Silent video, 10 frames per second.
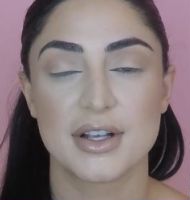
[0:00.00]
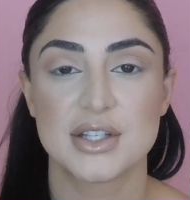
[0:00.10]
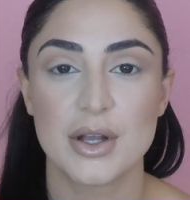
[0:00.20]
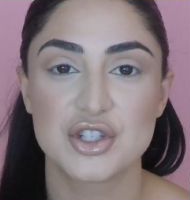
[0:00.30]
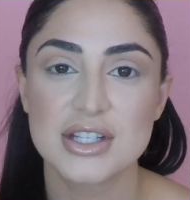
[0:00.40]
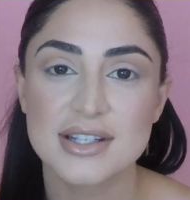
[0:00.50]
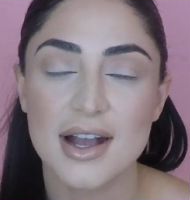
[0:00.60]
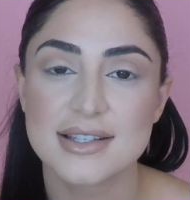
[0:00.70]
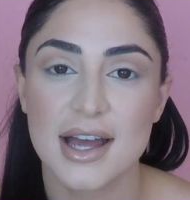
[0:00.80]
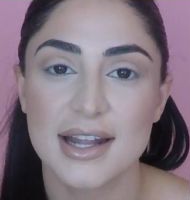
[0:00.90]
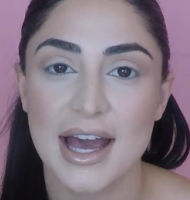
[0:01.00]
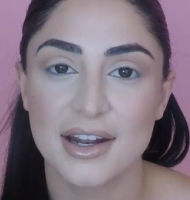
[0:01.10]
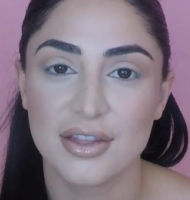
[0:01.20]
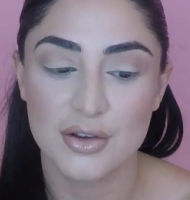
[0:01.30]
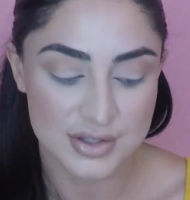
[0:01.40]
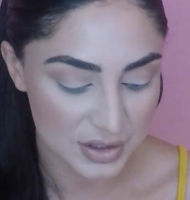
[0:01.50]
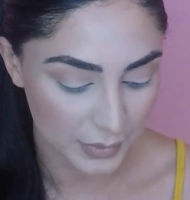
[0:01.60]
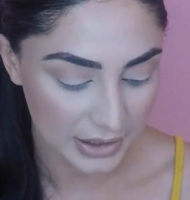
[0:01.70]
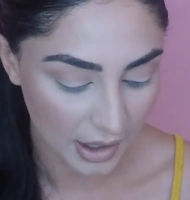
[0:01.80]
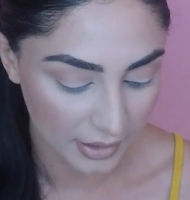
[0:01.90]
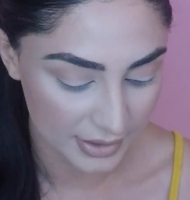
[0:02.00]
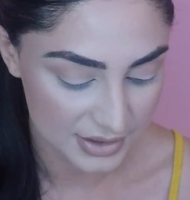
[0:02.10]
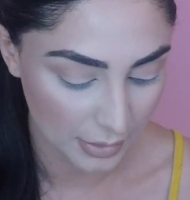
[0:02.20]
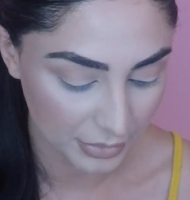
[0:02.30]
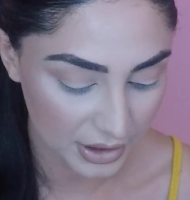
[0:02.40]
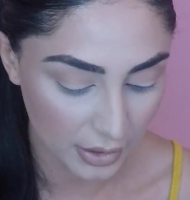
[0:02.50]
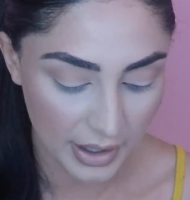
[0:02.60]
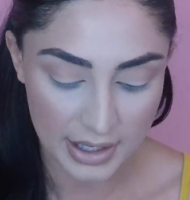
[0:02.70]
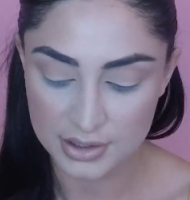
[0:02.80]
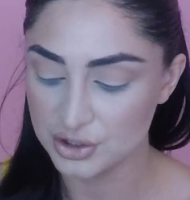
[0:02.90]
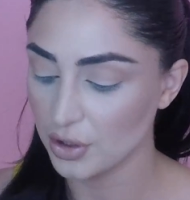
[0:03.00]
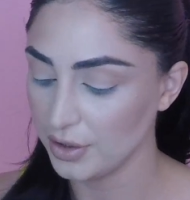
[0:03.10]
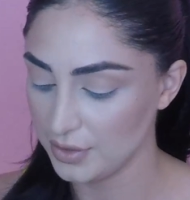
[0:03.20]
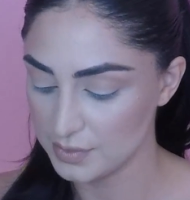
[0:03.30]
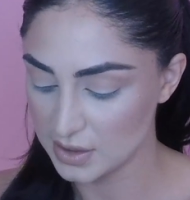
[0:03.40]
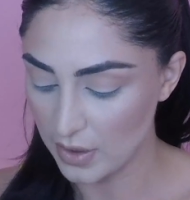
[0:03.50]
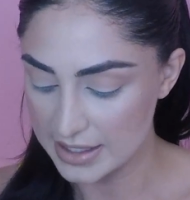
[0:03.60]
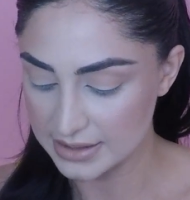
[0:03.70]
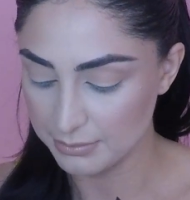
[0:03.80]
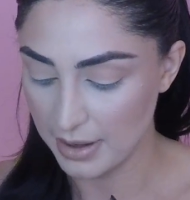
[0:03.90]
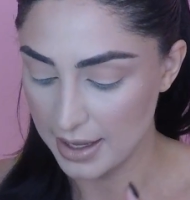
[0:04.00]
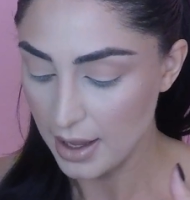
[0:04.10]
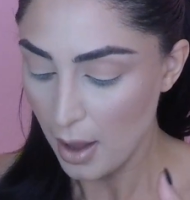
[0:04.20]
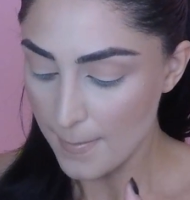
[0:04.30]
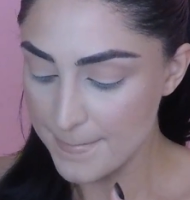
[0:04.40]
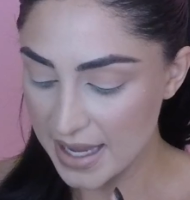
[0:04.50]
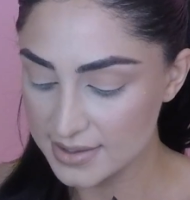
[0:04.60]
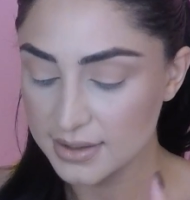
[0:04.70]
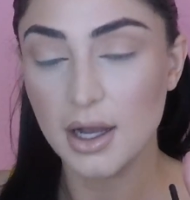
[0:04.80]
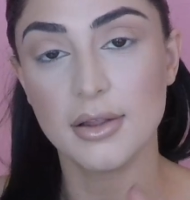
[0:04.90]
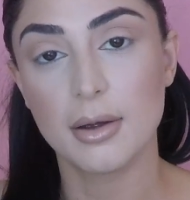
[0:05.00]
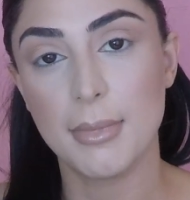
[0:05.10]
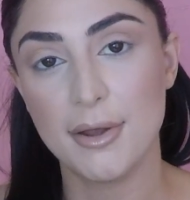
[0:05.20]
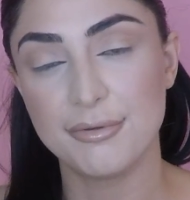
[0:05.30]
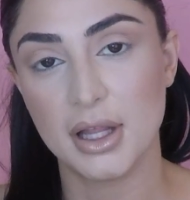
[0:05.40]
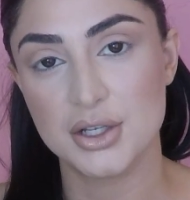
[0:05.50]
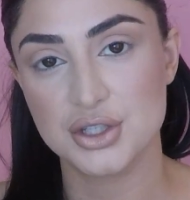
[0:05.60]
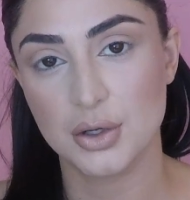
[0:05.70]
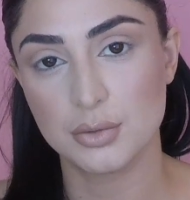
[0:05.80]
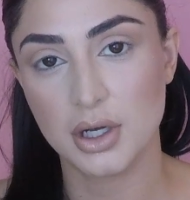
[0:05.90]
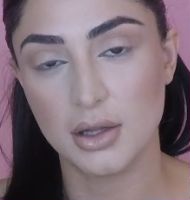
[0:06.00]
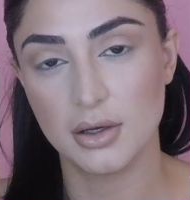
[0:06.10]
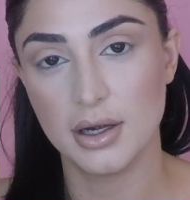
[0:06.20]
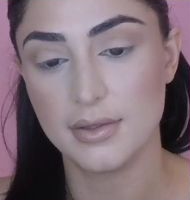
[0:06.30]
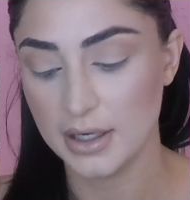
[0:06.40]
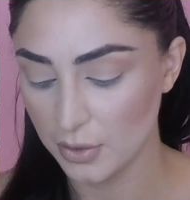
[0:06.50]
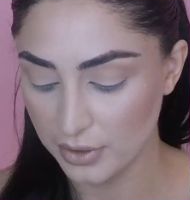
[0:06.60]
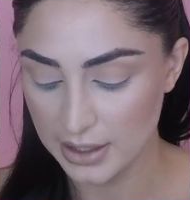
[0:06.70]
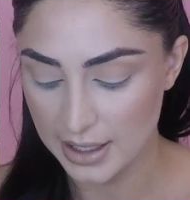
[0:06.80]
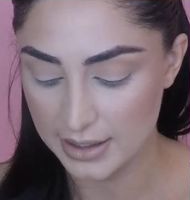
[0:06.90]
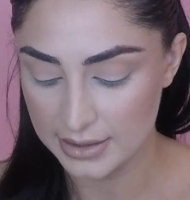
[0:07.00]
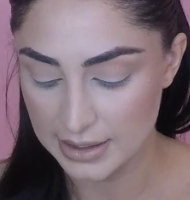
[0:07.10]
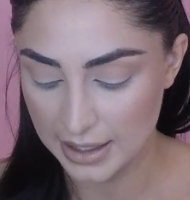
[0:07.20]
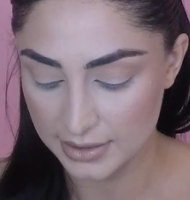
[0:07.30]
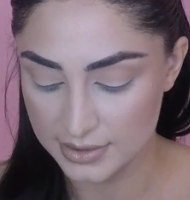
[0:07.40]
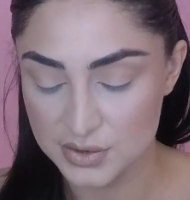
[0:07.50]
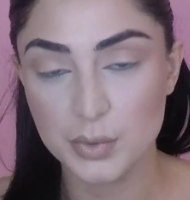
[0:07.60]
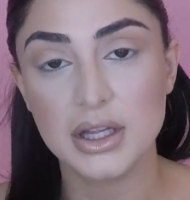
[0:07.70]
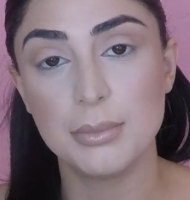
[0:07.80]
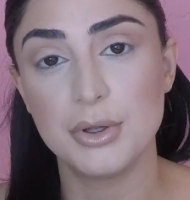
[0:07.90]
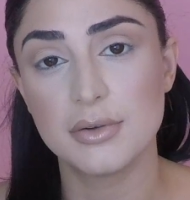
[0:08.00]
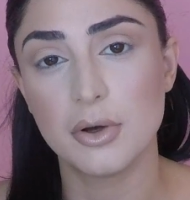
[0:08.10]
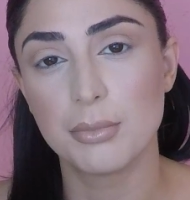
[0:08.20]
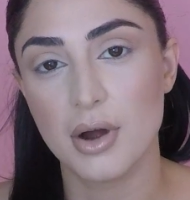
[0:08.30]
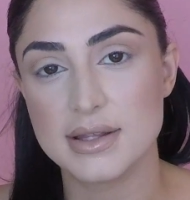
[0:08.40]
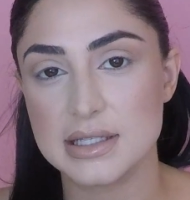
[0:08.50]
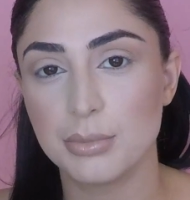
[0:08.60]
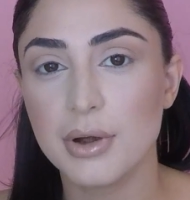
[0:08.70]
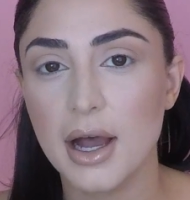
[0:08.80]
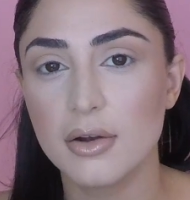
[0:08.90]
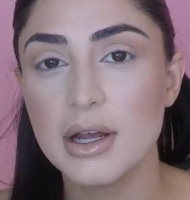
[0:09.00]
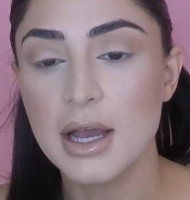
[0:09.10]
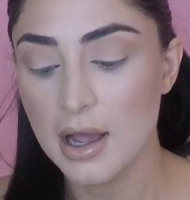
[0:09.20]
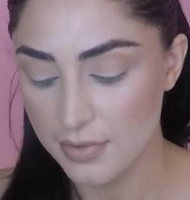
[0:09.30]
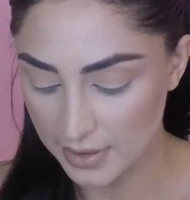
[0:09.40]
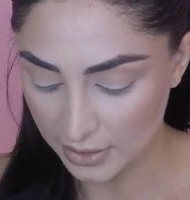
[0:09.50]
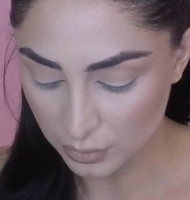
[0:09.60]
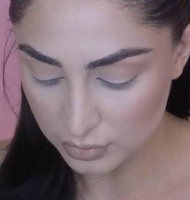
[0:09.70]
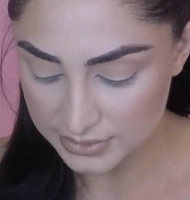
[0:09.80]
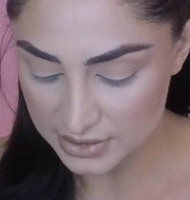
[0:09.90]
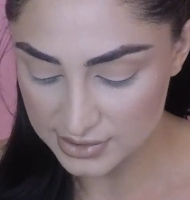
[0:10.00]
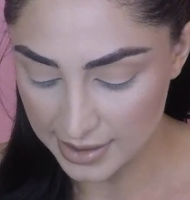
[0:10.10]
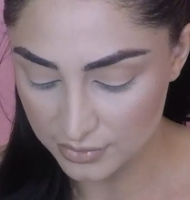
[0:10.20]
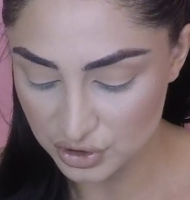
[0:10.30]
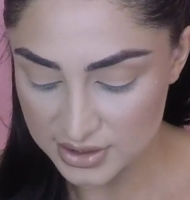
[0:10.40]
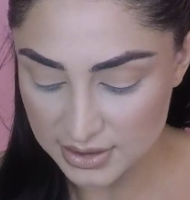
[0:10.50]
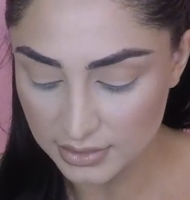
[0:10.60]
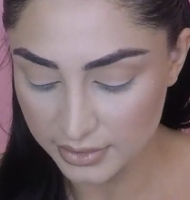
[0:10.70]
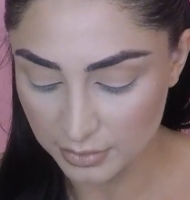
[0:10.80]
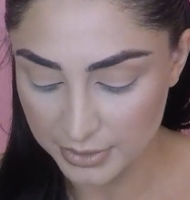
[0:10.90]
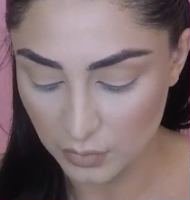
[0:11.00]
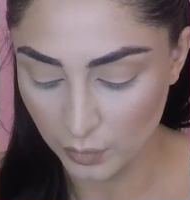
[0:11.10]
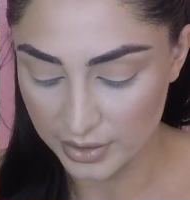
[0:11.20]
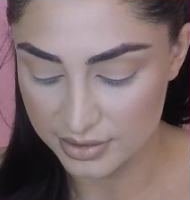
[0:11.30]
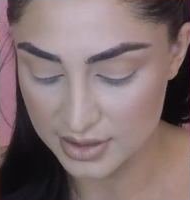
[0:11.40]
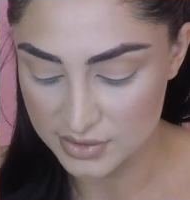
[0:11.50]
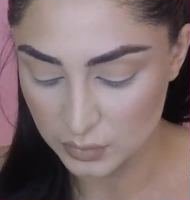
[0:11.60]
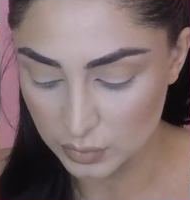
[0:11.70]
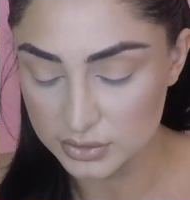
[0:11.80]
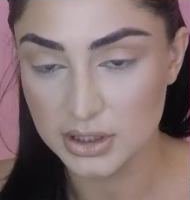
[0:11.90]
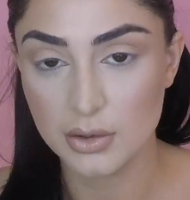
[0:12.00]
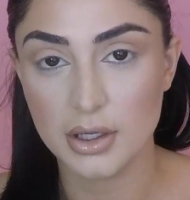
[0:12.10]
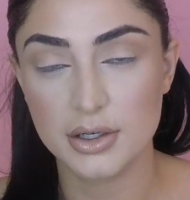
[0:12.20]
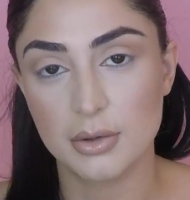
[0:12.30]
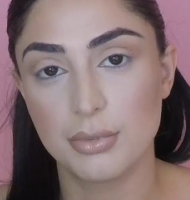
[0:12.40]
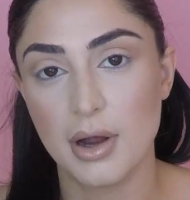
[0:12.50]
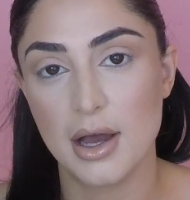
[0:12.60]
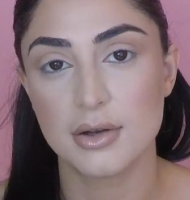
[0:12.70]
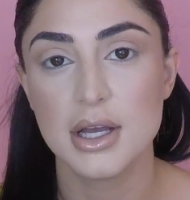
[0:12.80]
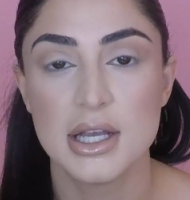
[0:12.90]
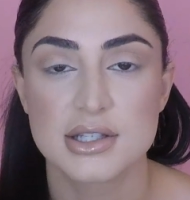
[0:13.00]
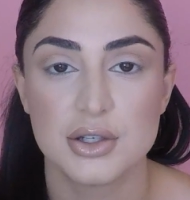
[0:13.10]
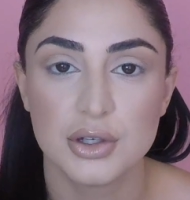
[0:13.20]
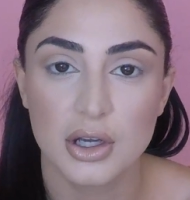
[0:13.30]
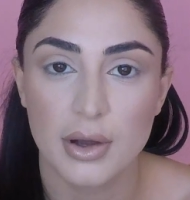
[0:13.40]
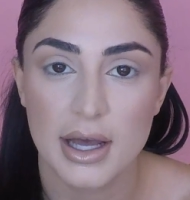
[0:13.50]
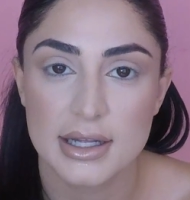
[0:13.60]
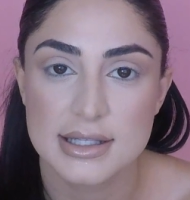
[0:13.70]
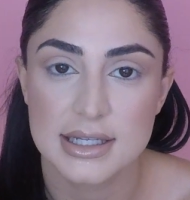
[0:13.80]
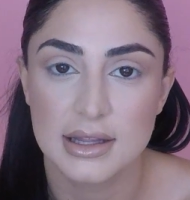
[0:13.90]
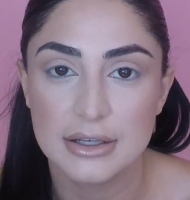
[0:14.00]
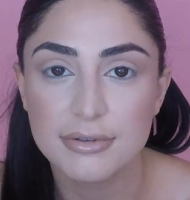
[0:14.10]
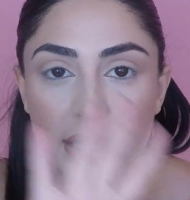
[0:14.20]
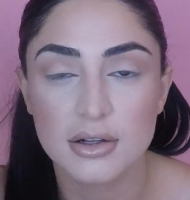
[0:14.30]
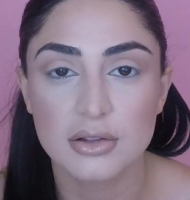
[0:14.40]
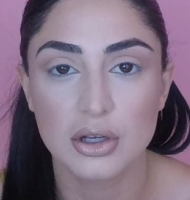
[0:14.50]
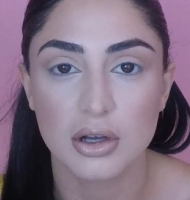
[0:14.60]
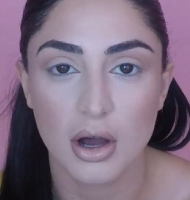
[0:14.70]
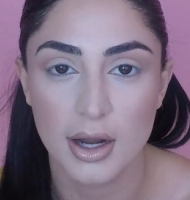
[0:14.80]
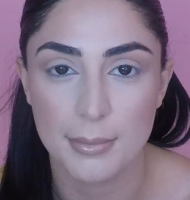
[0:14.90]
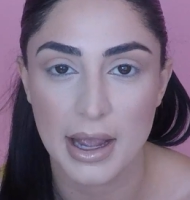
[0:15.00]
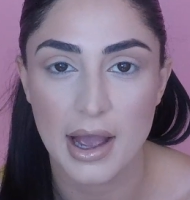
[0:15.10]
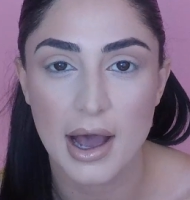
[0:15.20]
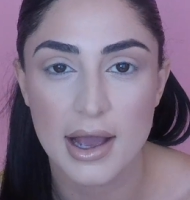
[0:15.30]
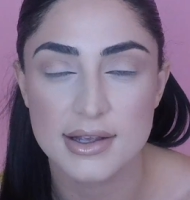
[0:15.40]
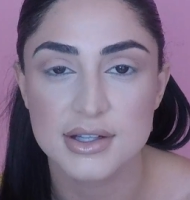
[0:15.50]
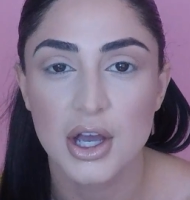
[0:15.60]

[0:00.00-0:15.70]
so I just got done adding those three colors, so I'm going to go ahead and show you. So I did my base color, my flesh tone color, and then I went ahead and added this really beautiful bronzy brown, and then I cooled it down just a little bit with this cool tone under brown, so you can go ahead and see the final look on my eyes.